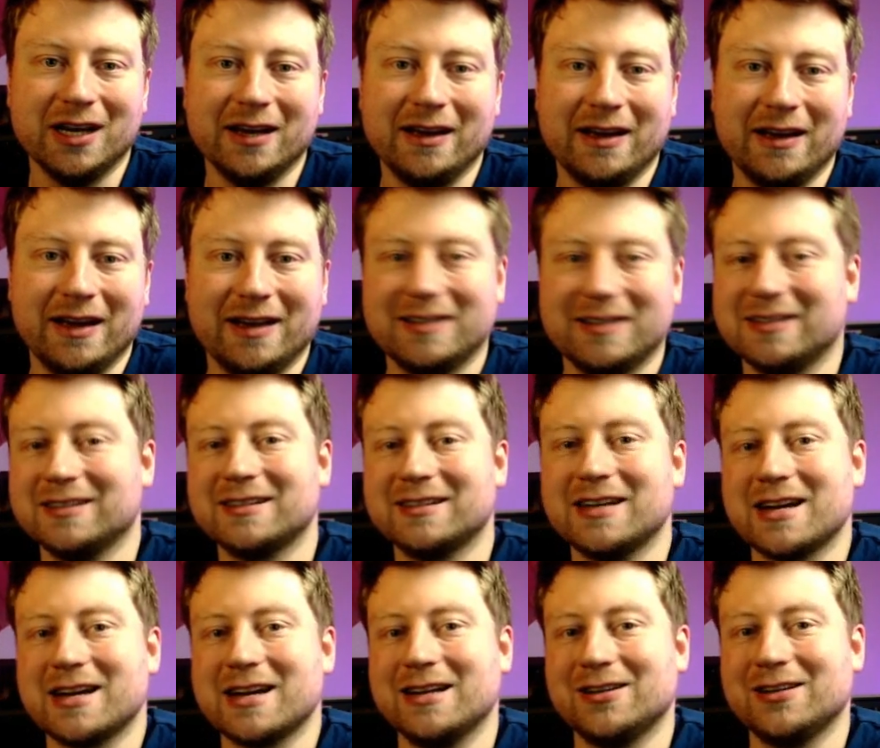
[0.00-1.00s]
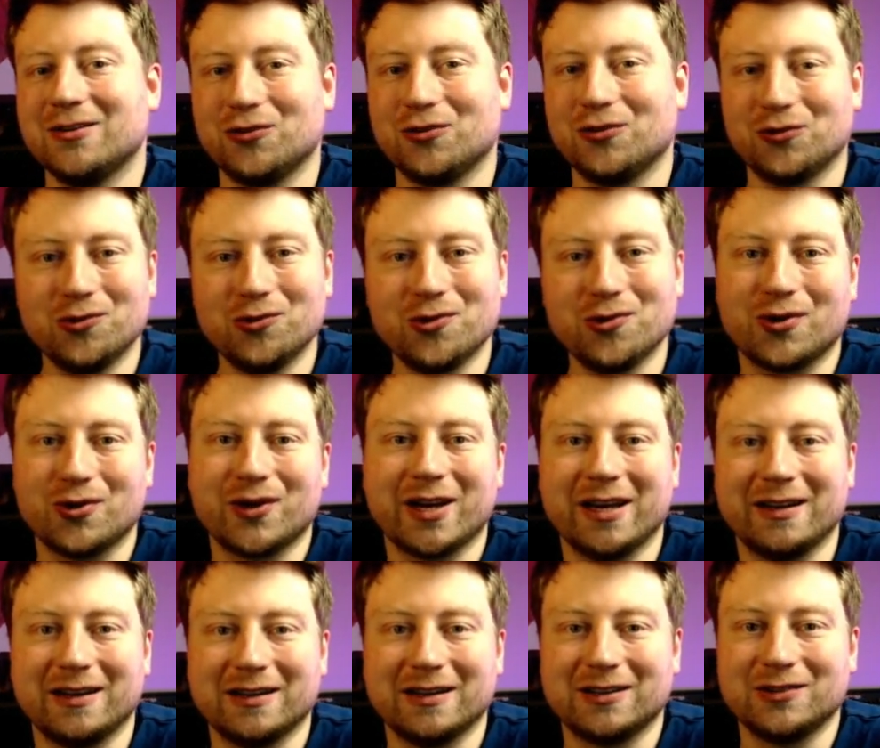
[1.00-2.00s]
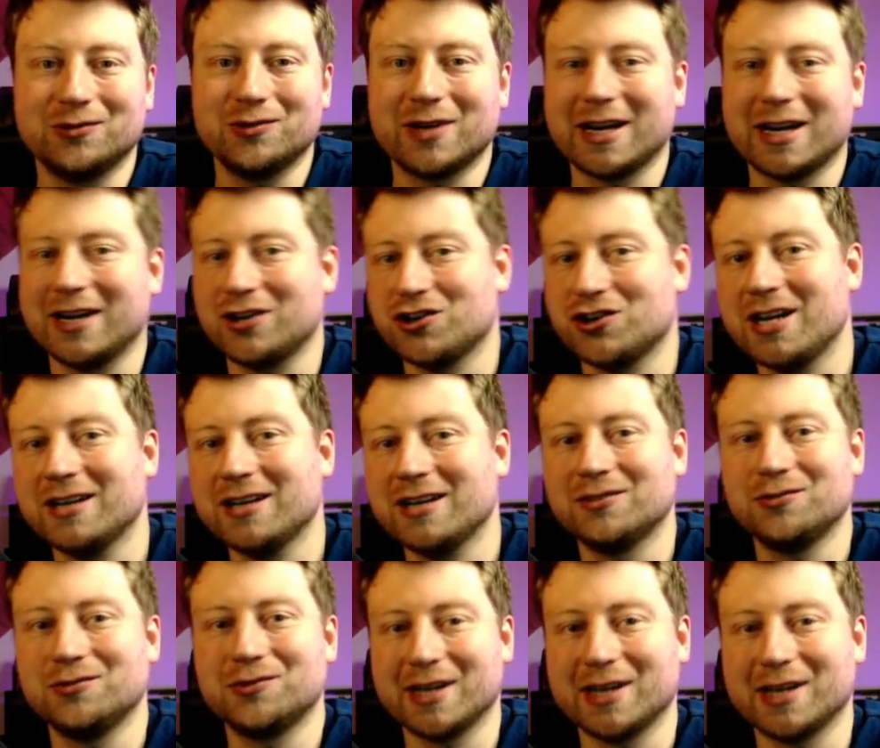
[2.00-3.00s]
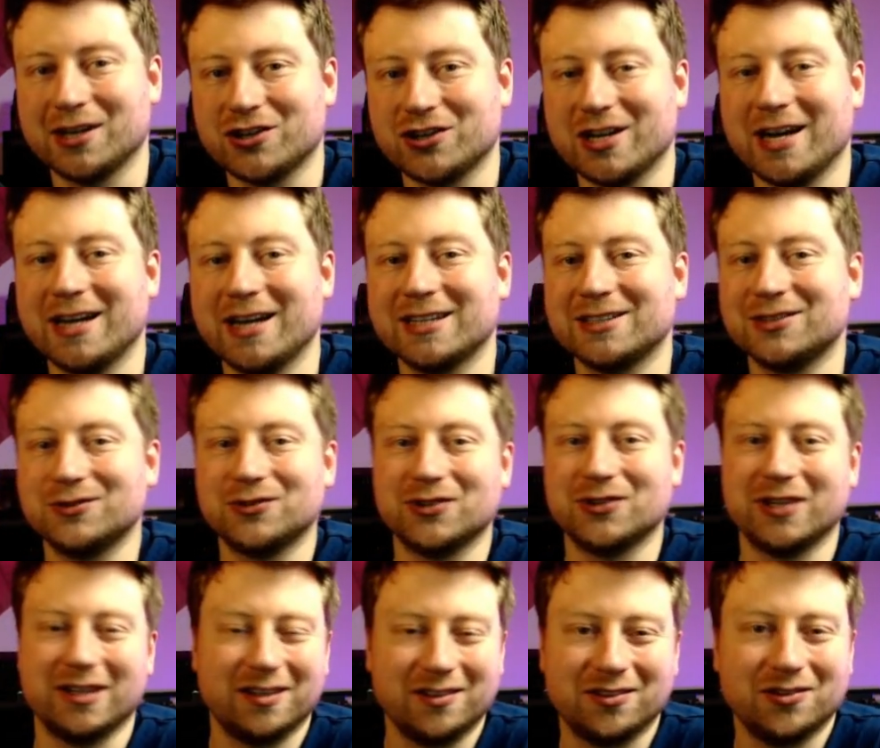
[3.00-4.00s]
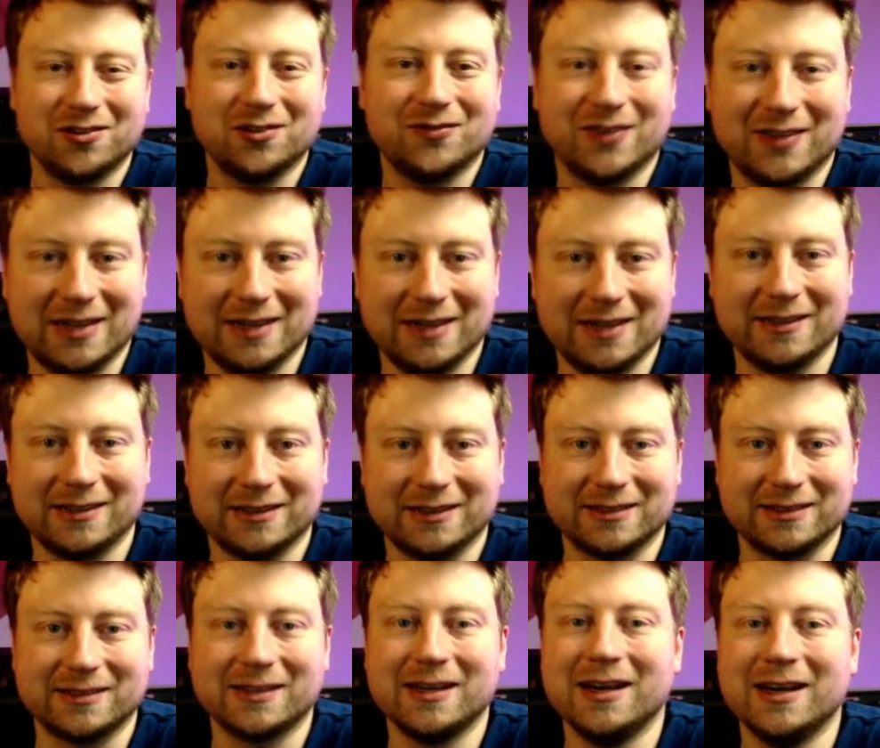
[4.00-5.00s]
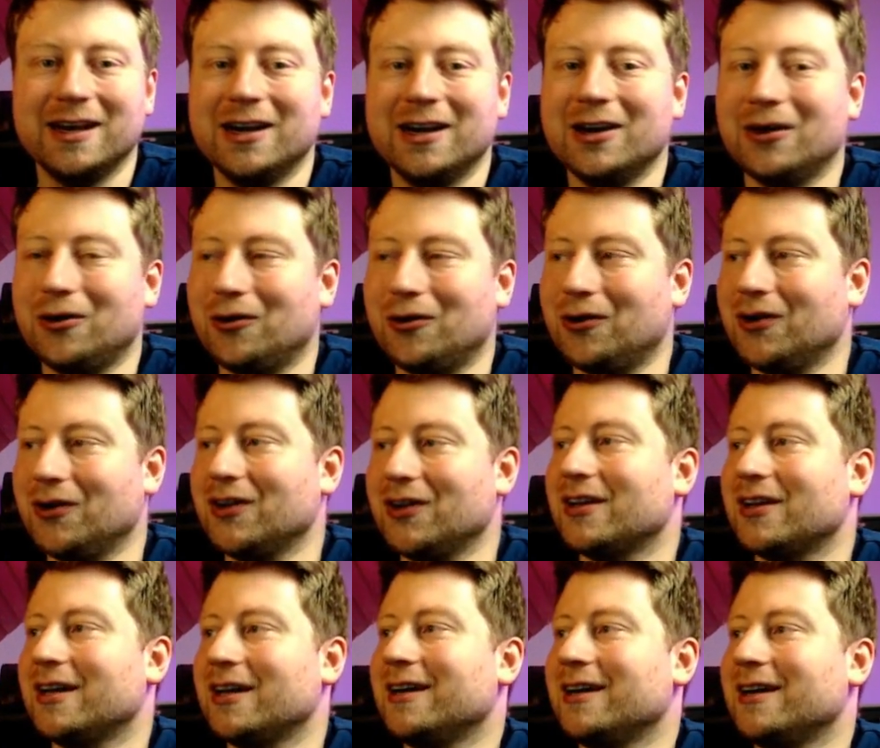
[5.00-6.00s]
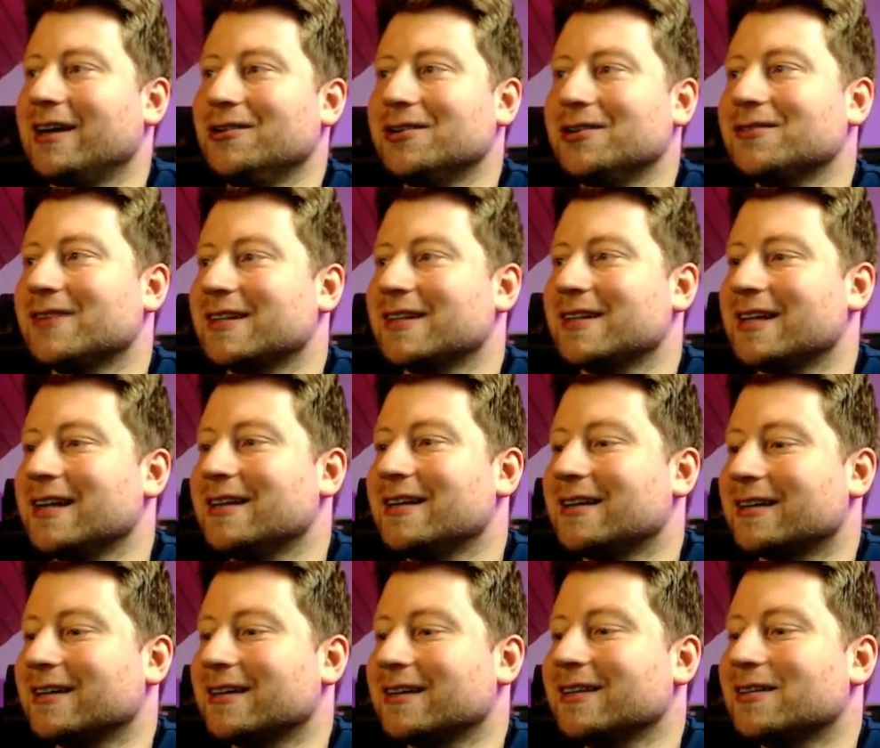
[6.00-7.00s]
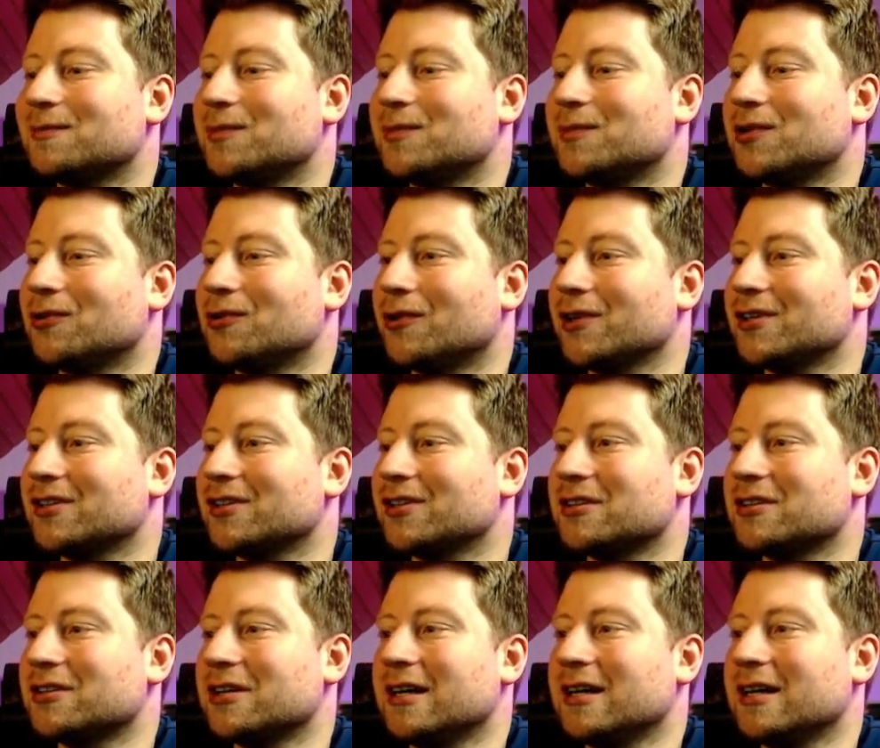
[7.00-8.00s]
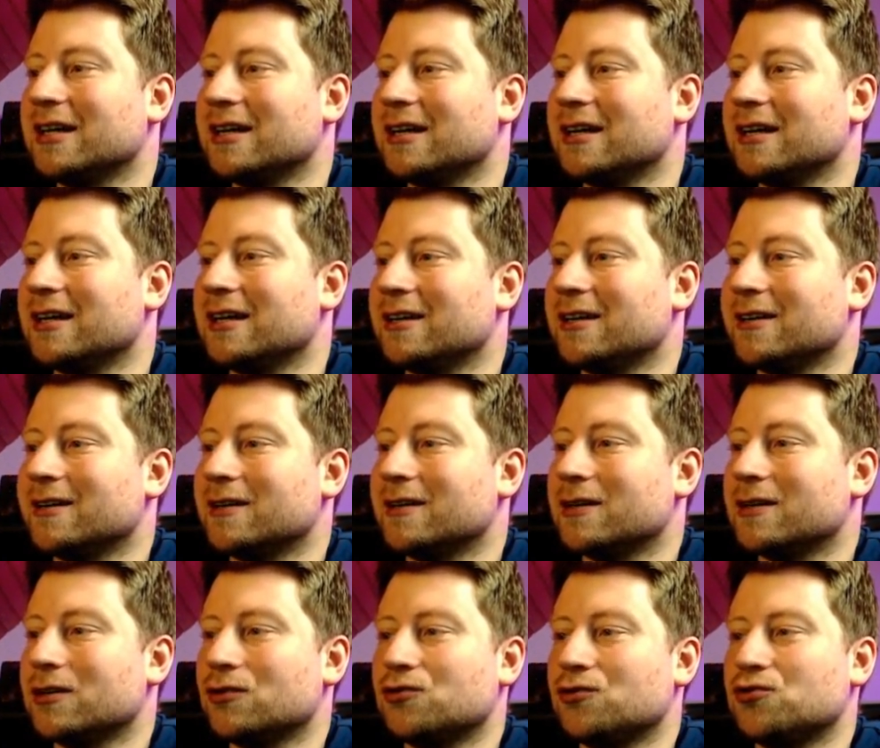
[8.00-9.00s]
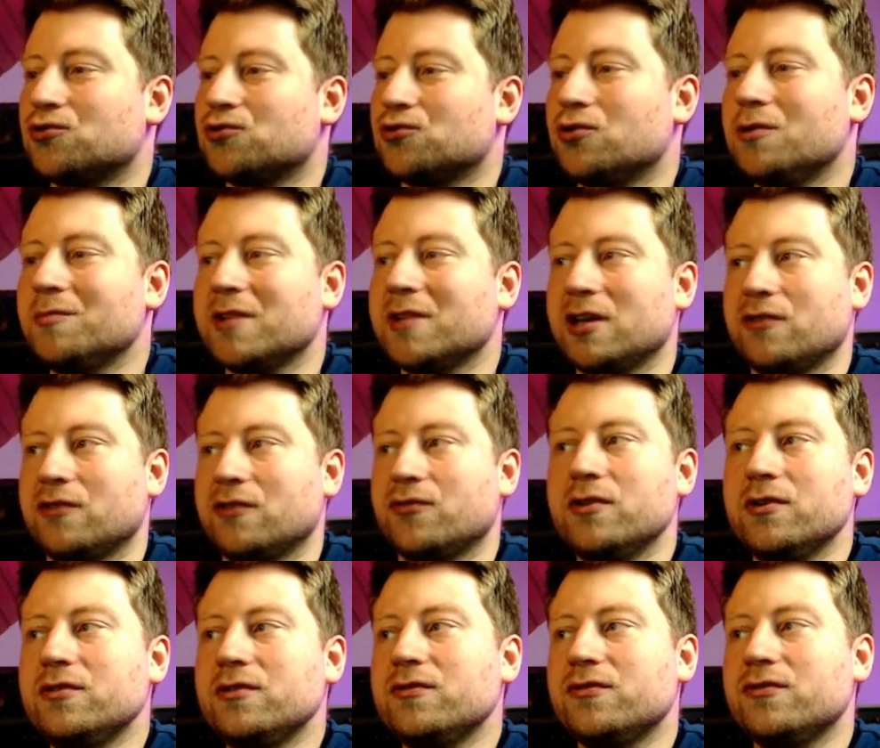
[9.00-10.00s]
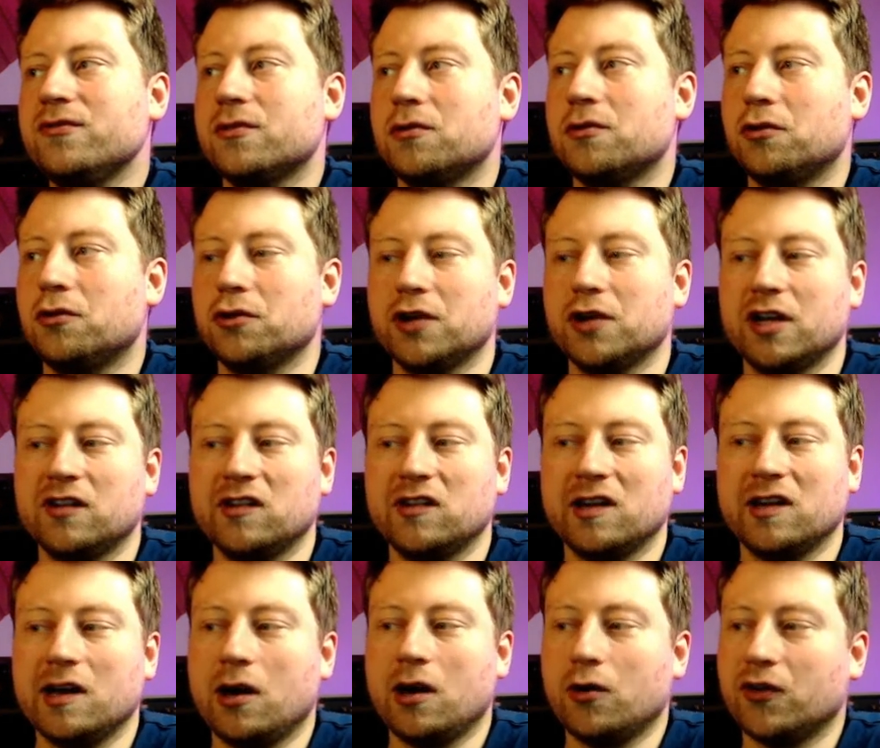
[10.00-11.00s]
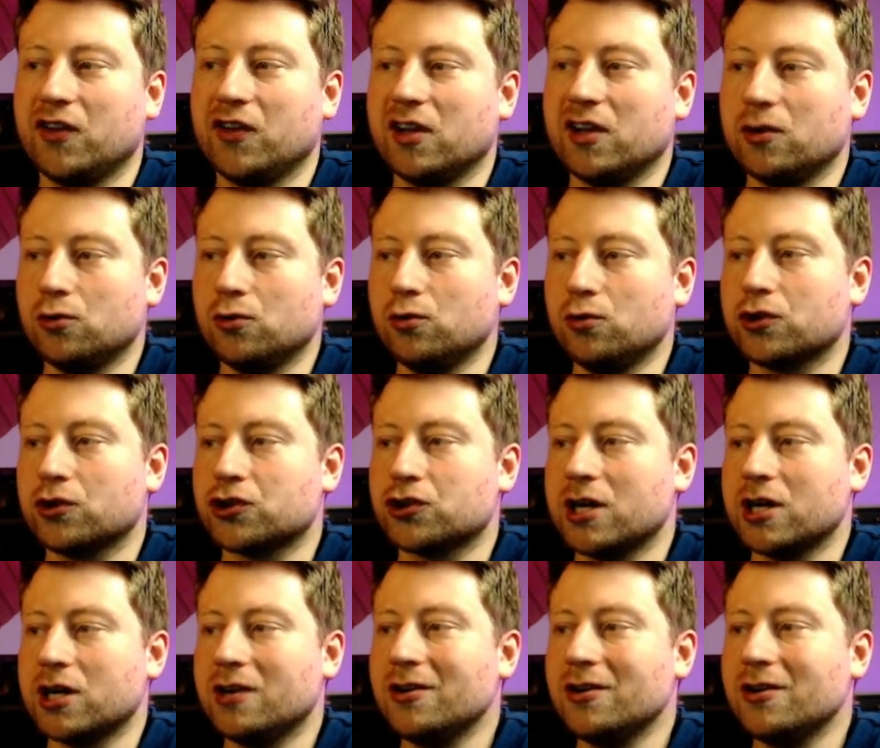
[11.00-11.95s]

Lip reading: It's not really a concrete move, not a check, not a capture, but rather something else. And something else means rook to g5, and that does look very logical as well.